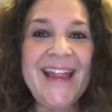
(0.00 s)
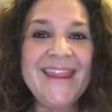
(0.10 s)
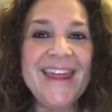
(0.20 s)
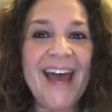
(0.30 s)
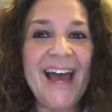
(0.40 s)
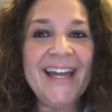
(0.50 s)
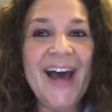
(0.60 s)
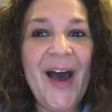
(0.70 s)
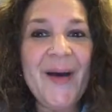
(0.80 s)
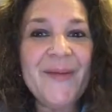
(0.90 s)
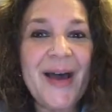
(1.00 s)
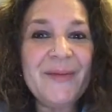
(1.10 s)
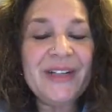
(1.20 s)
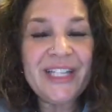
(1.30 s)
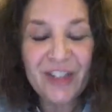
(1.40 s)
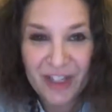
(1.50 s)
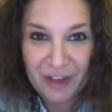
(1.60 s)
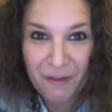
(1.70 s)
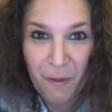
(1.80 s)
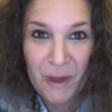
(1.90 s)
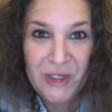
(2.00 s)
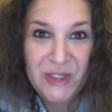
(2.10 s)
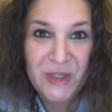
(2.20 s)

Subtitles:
that I'm really looking forward